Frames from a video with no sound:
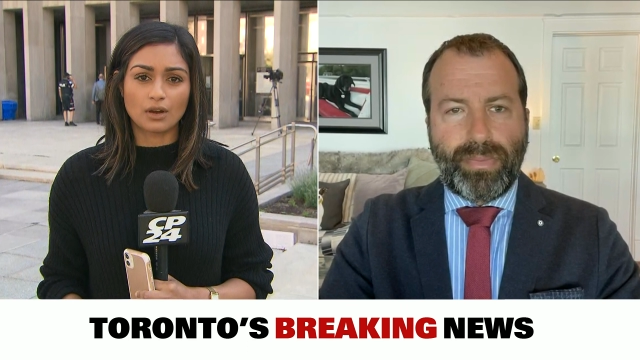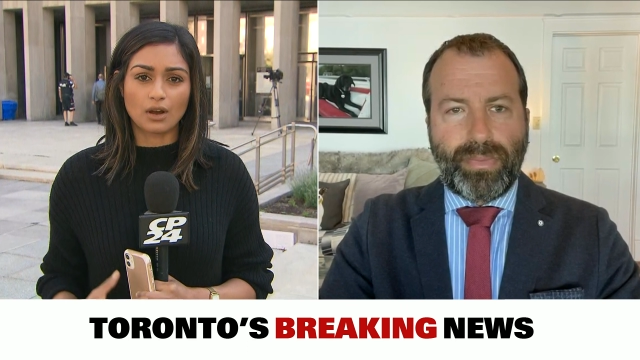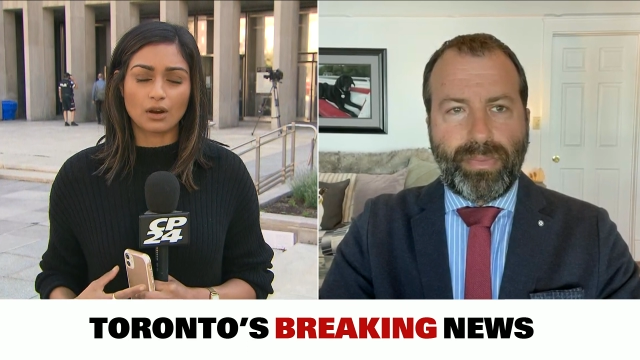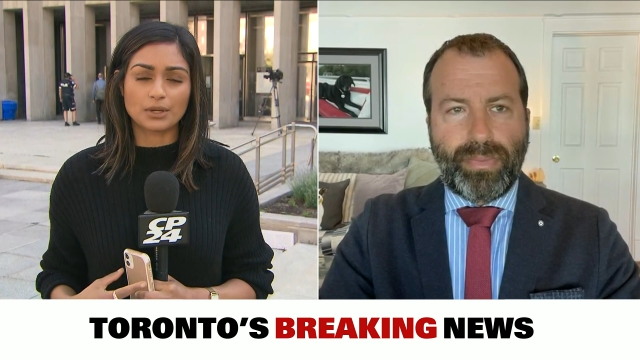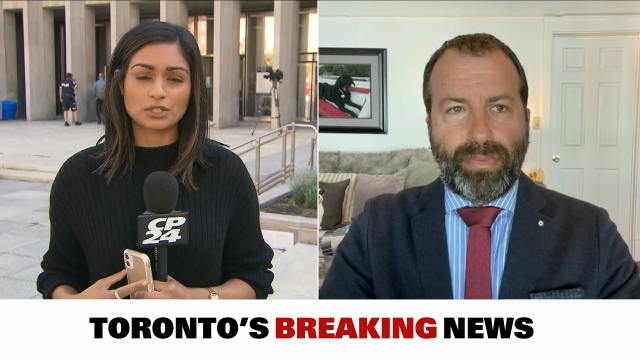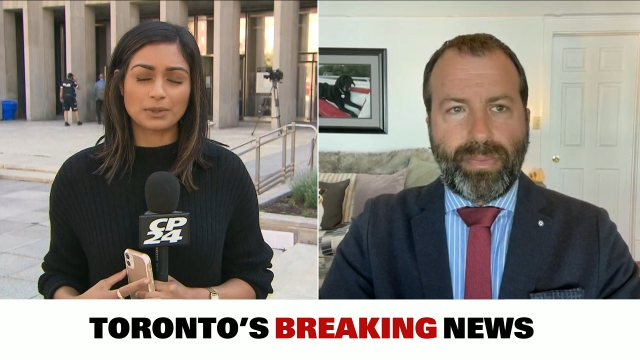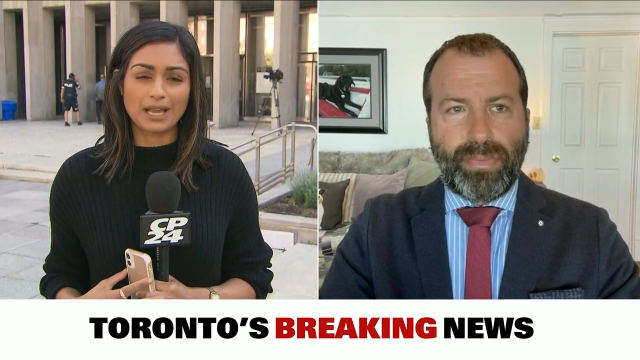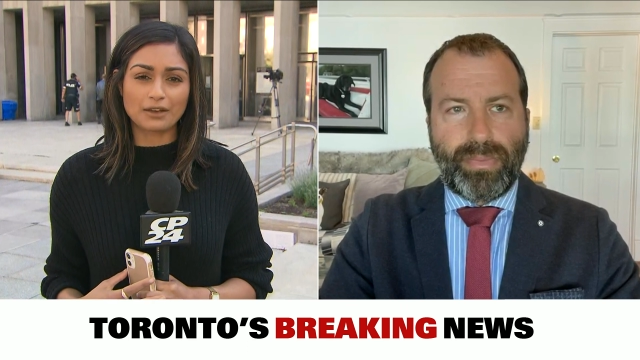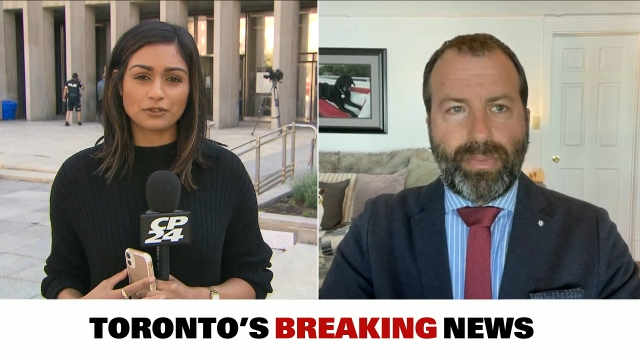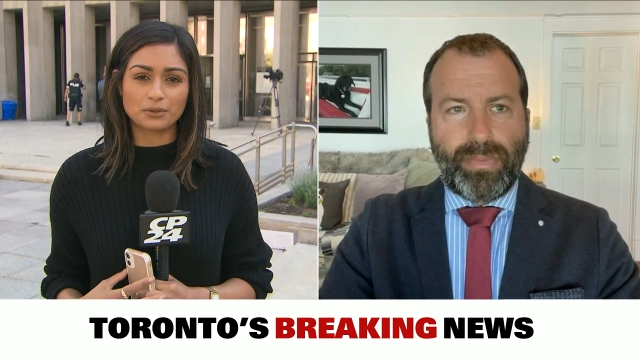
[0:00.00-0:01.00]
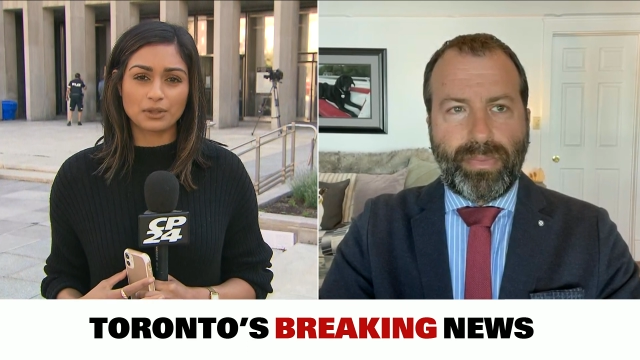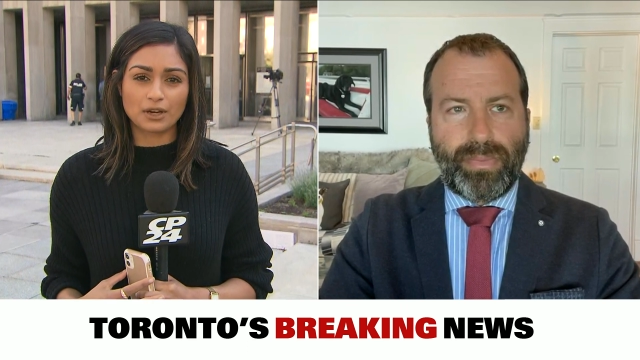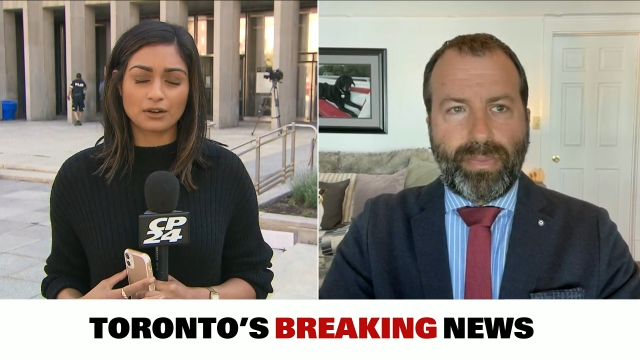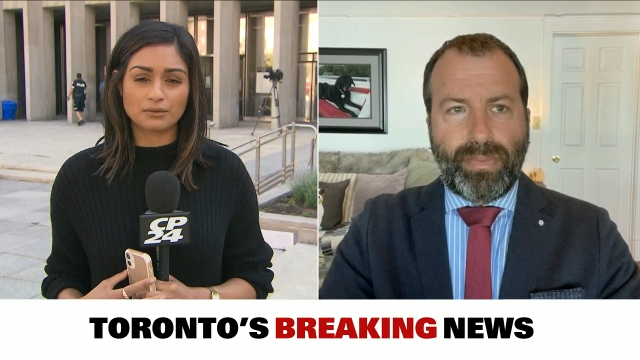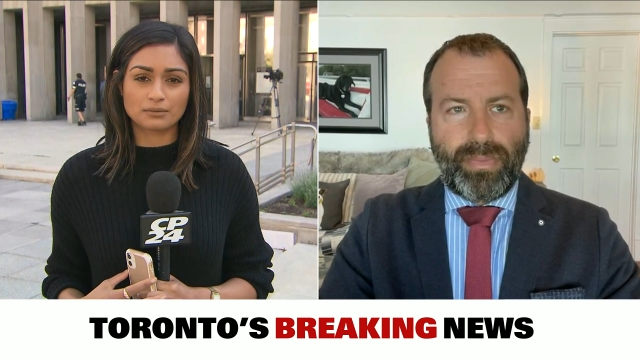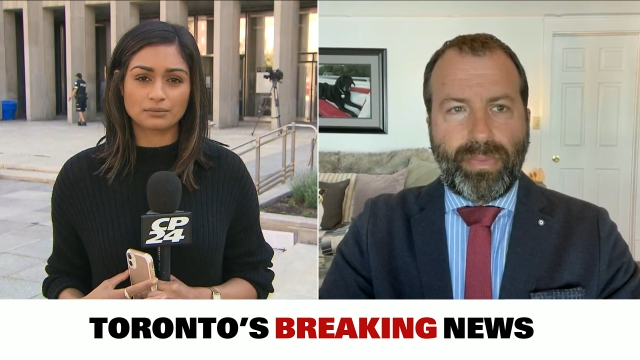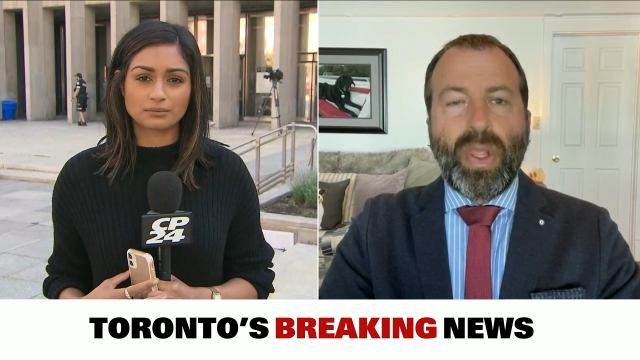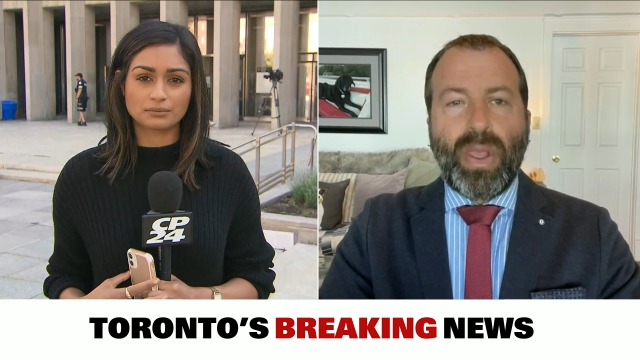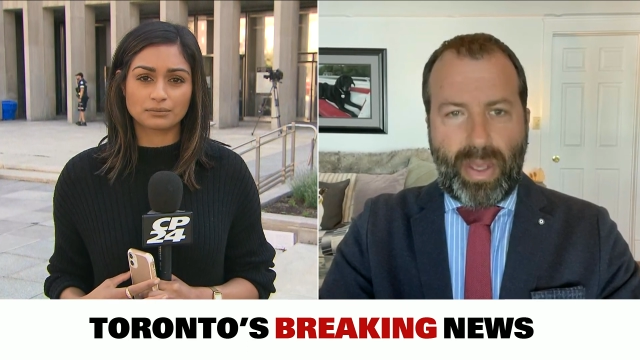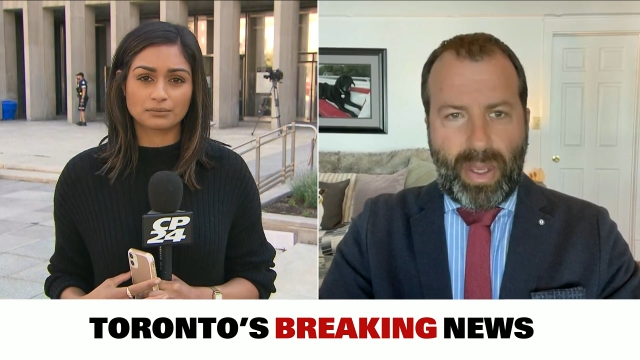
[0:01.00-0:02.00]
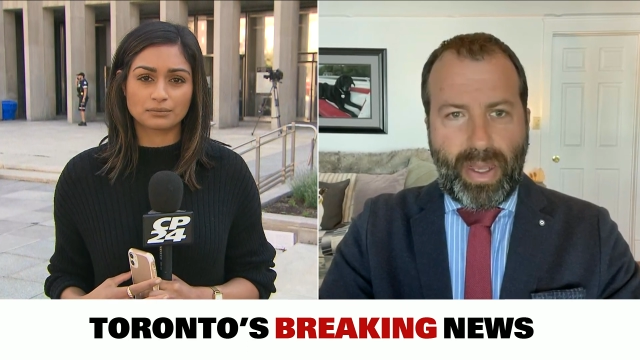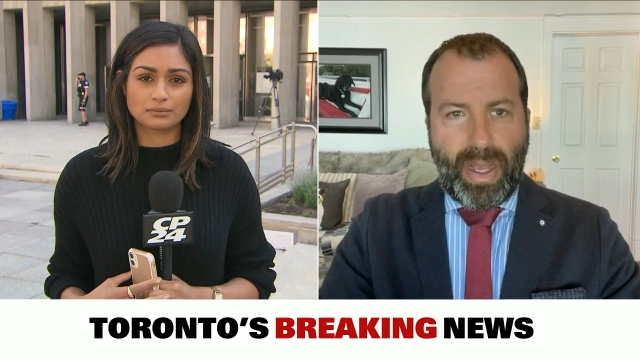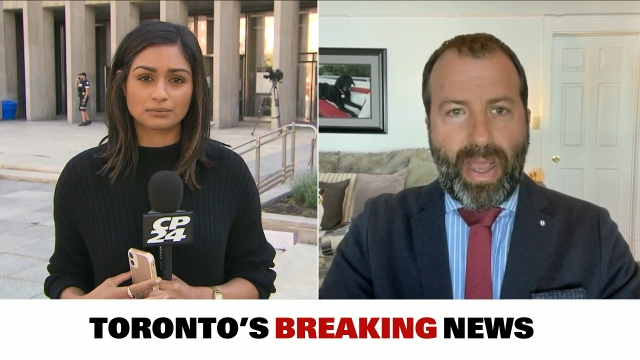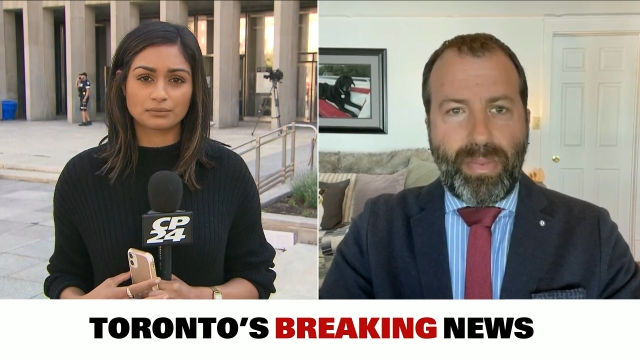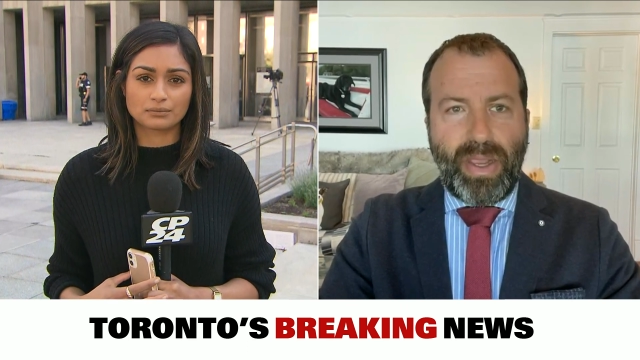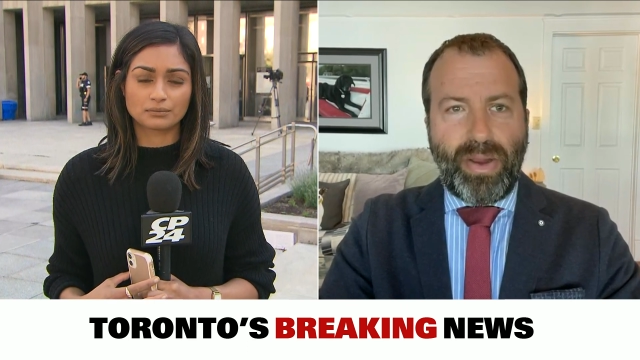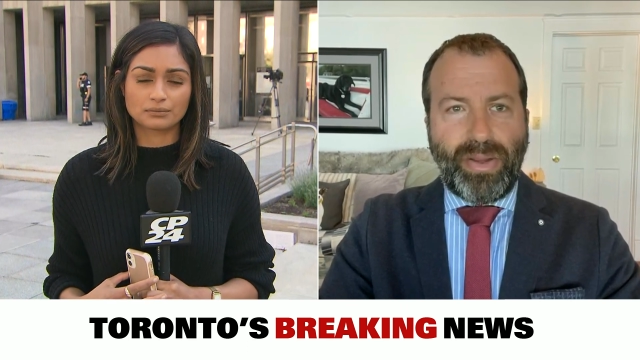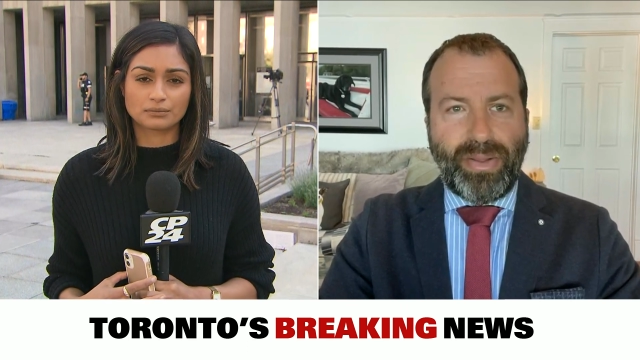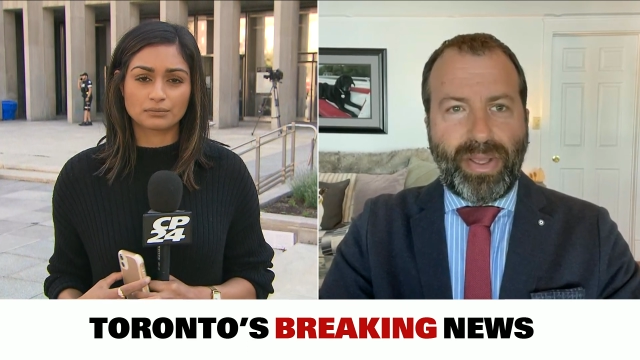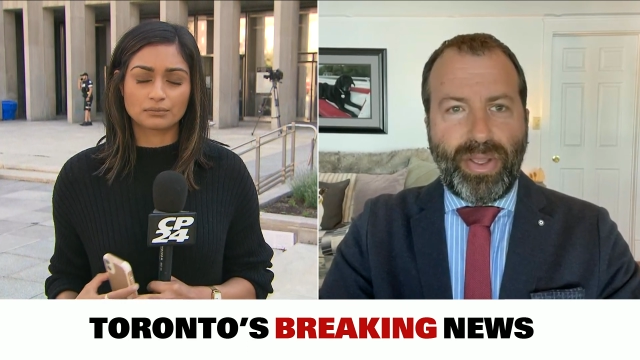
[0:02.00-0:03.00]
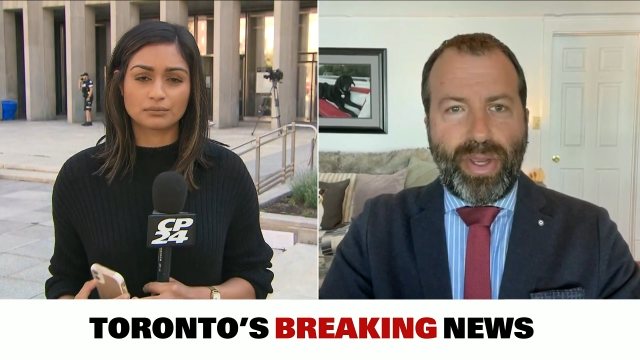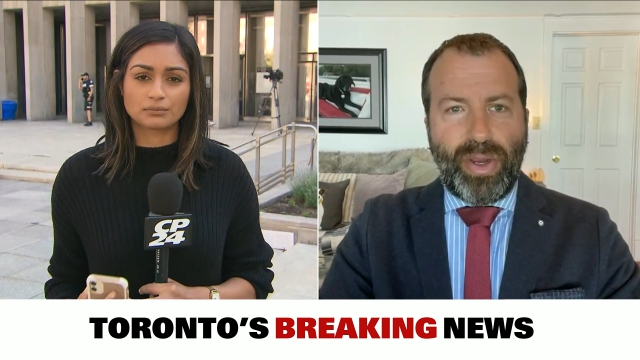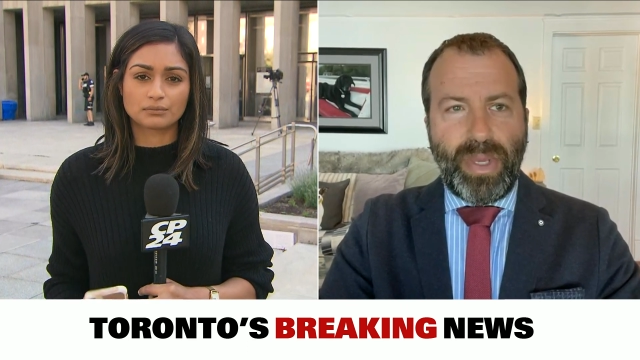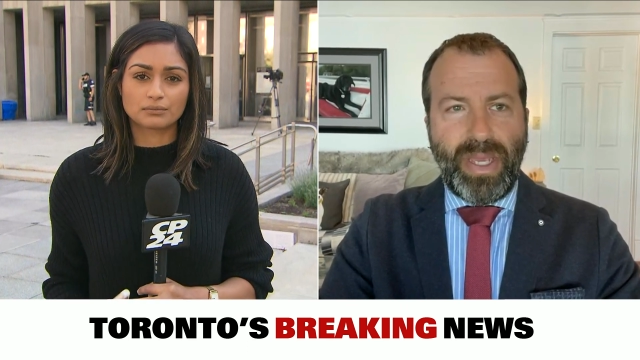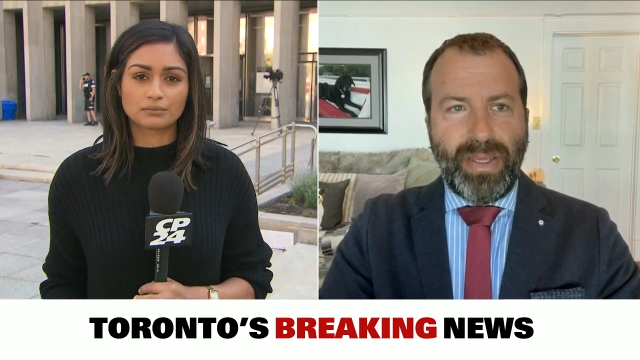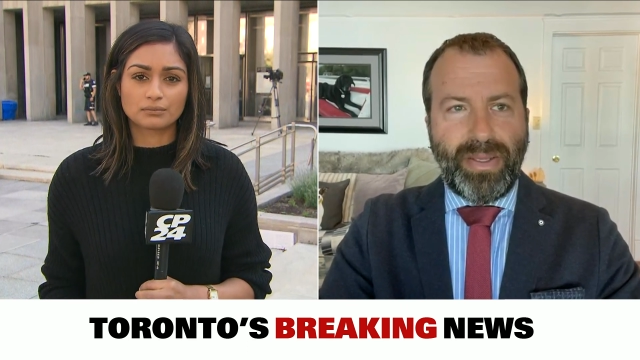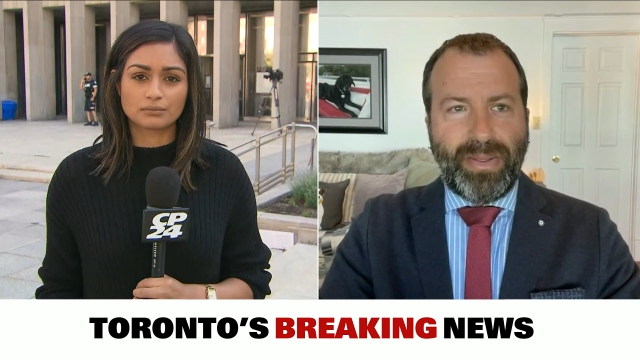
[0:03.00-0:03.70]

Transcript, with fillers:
Speaker 1: Ari, do we have you there?
Speaker 2: I'm here. Can you hear me?